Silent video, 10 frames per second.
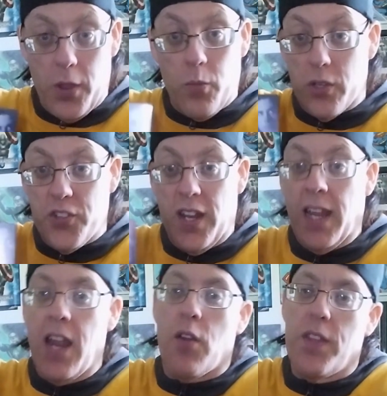that we're
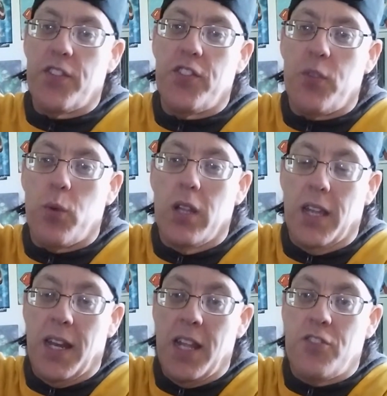seeing here. This is
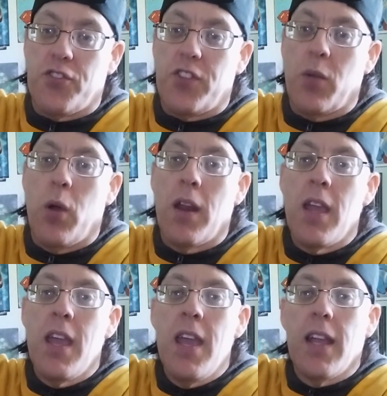really an interesting one
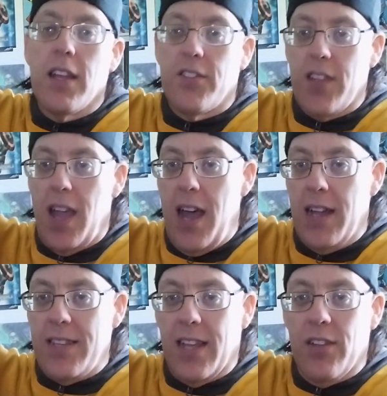because
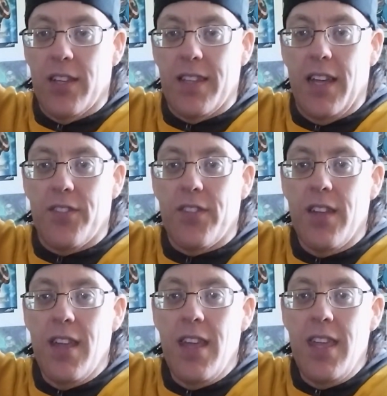take a look at this.
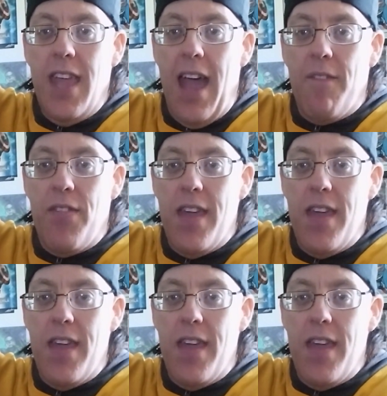You have